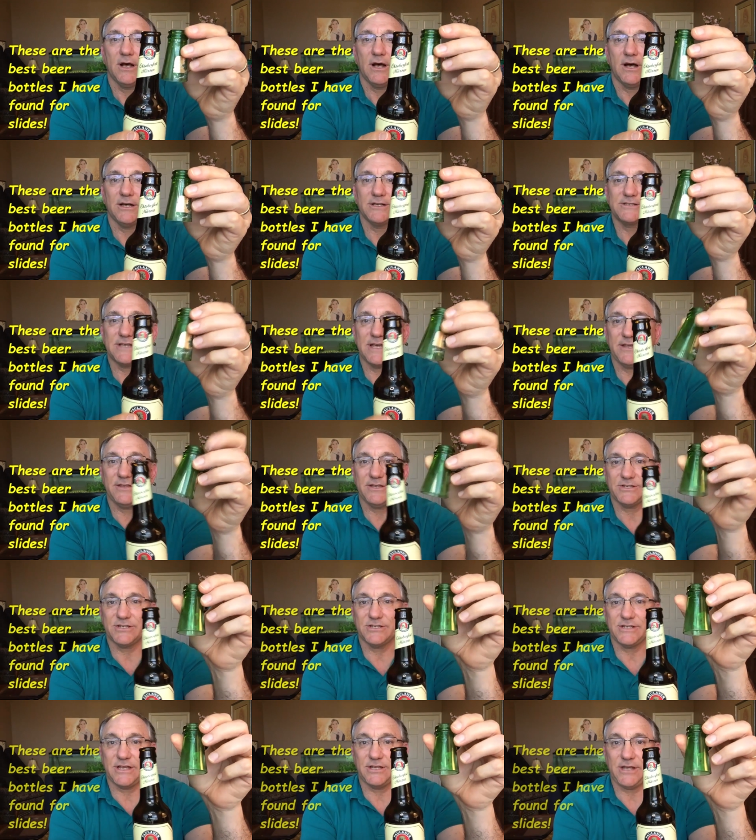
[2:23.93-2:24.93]
uh, say
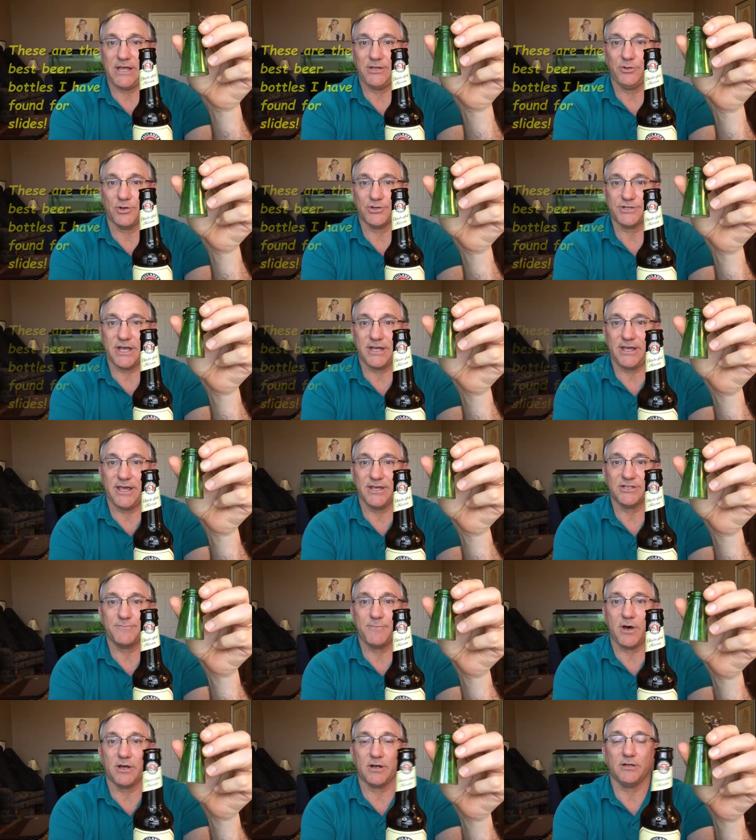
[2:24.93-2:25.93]
this is a, a Dos
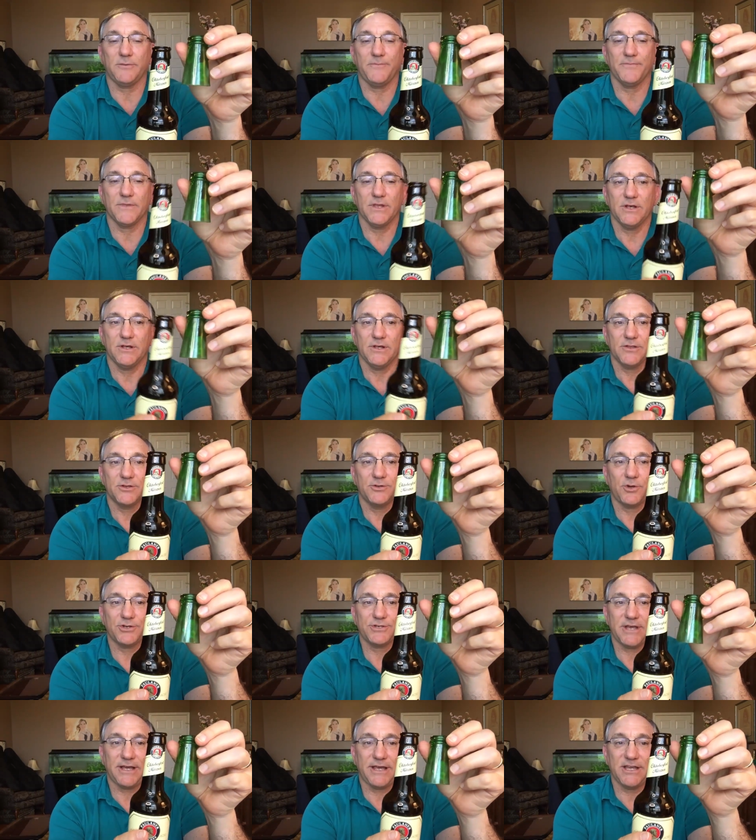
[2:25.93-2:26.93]
Equis bottle, the
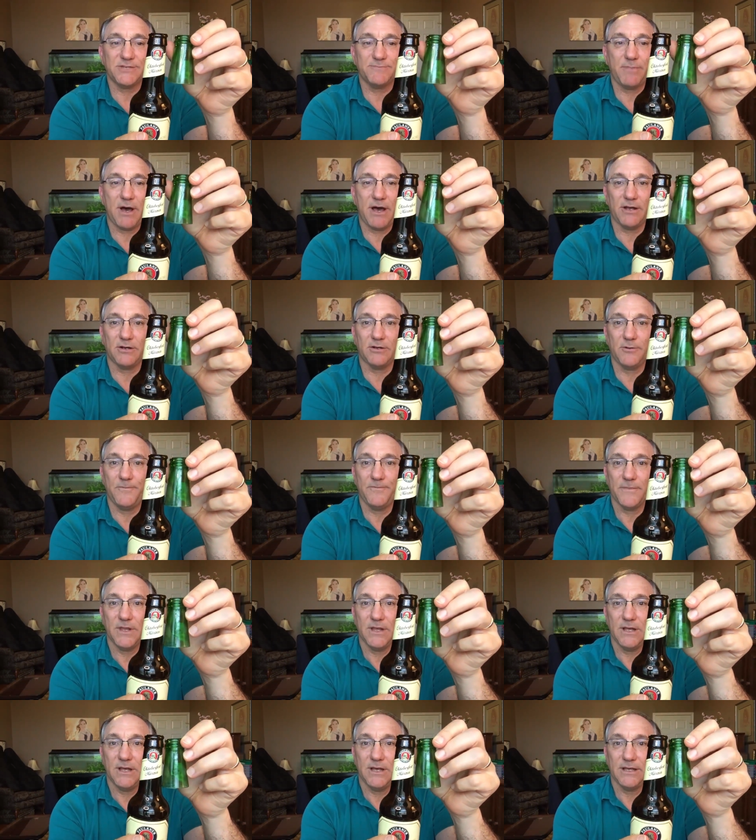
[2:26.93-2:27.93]
Dos Equis bottle
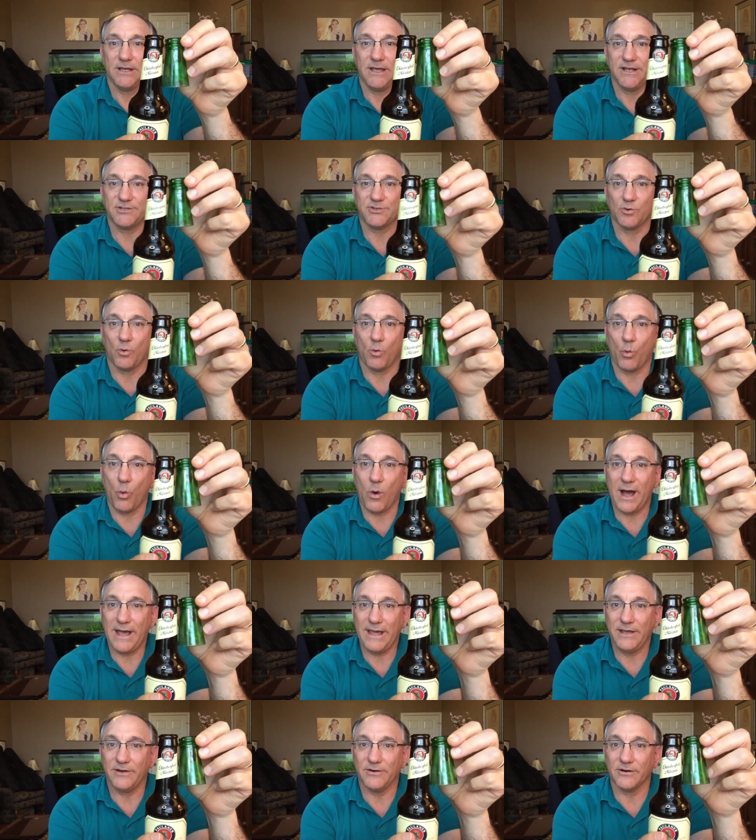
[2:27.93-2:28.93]
gets
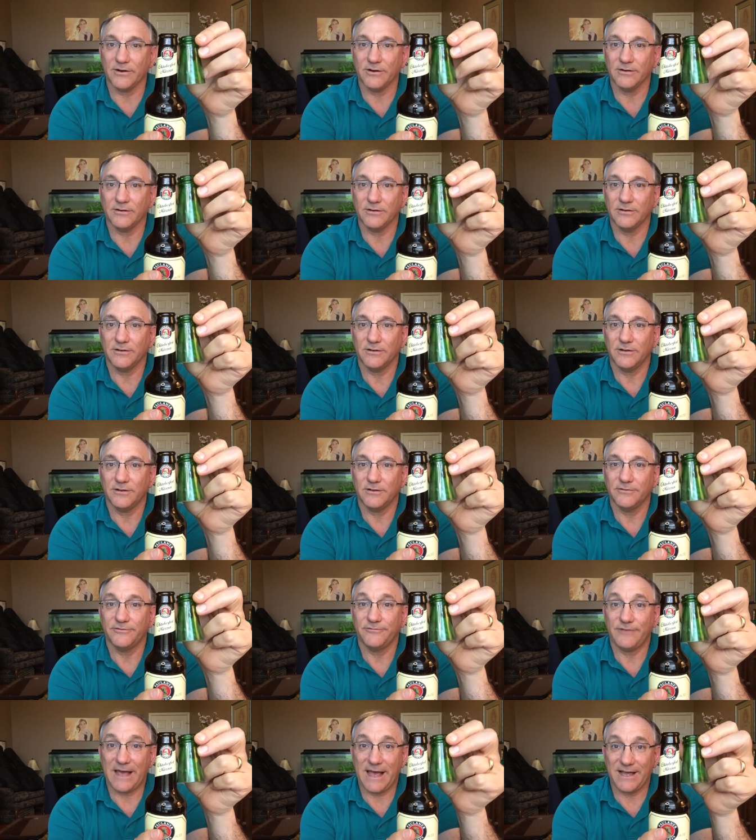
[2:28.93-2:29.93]
wider
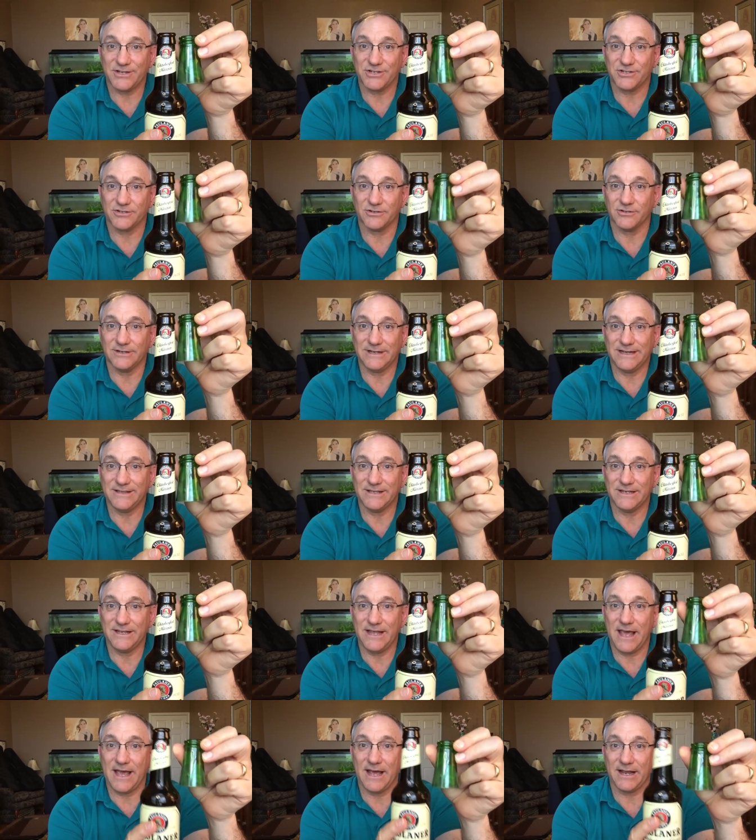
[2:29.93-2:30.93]
faster in the
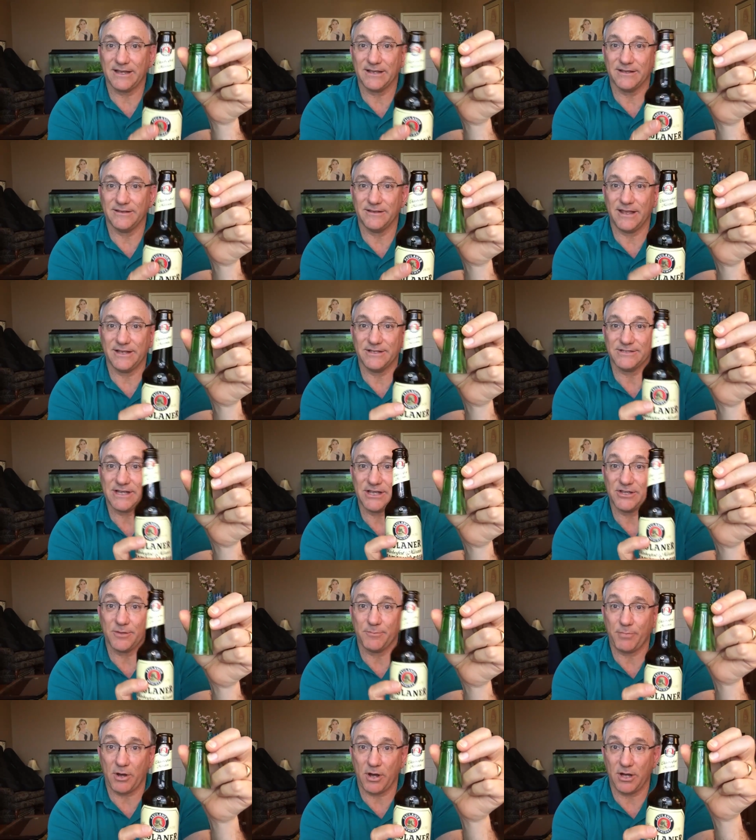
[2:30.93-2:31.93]
neck than say
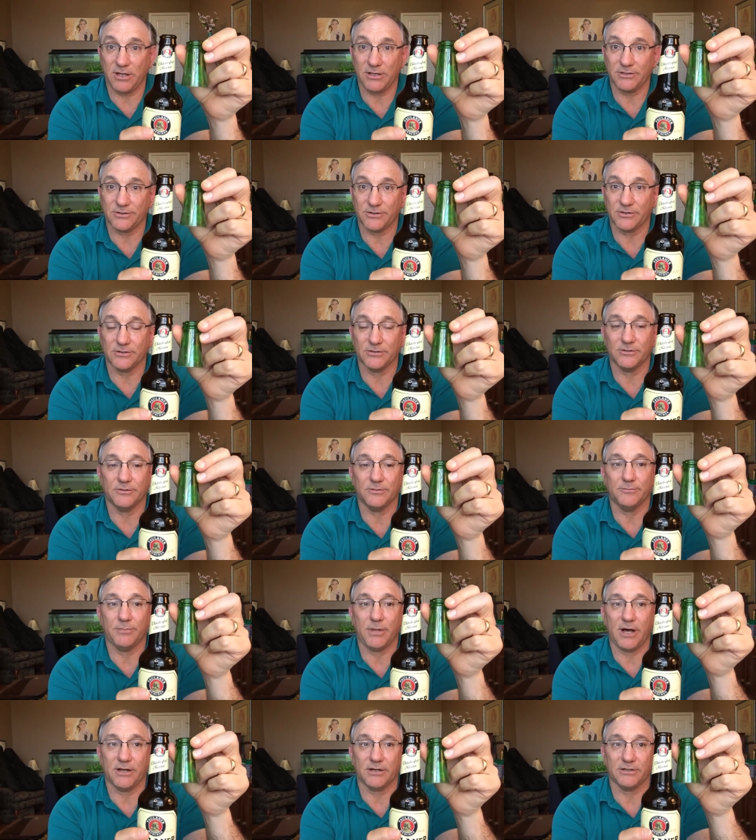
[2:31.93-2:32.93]
the Paulaner
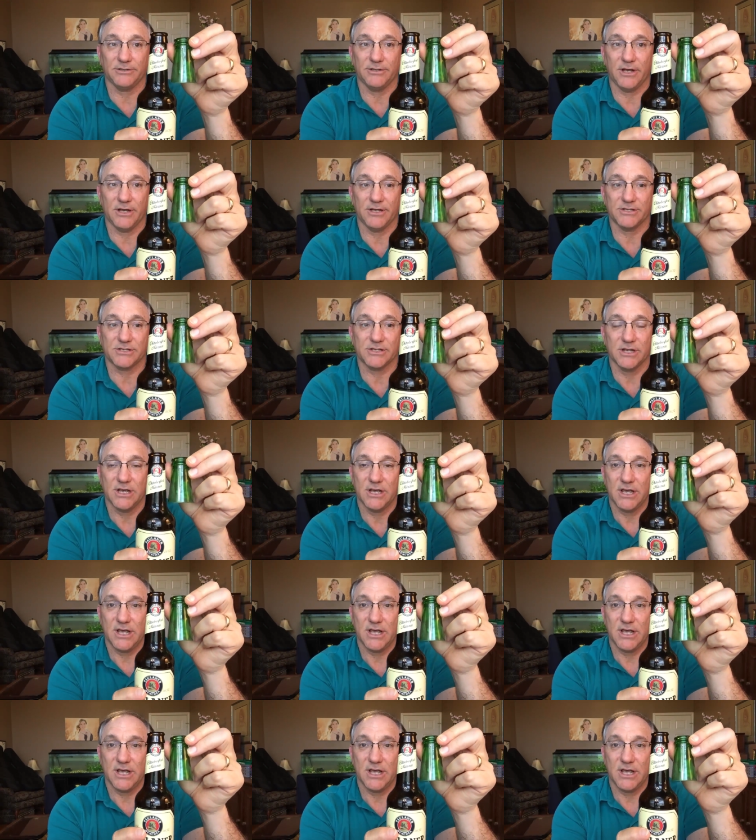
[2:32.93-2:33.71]
bottle does.